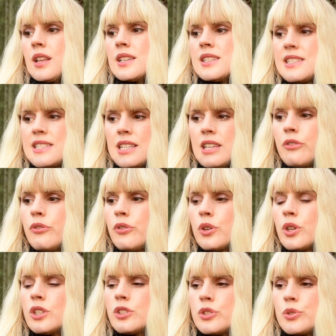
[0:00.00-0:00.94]
see if you
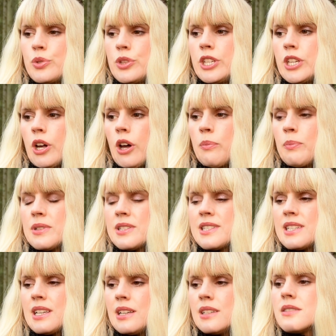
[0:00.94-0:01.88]
can do the
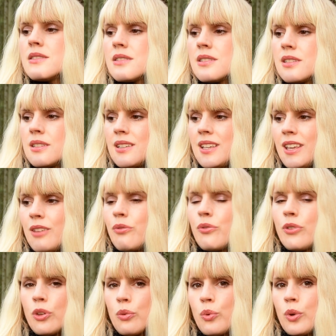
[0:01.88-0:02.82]
opposite
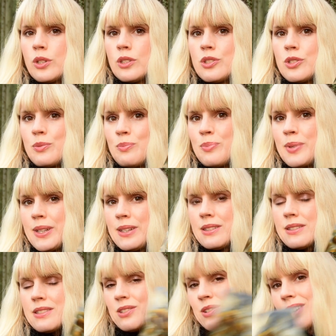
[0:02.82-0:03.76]
if you want to
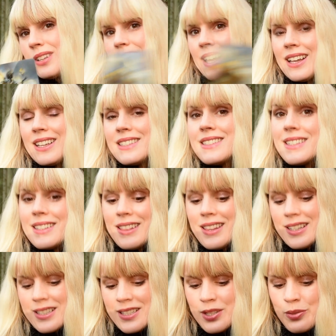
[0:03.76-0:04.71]
build your light in
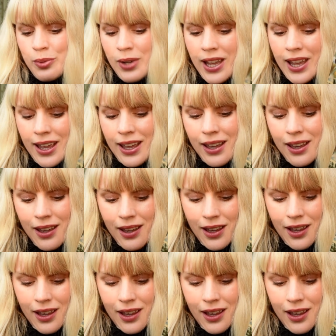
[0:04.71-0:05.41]
this way.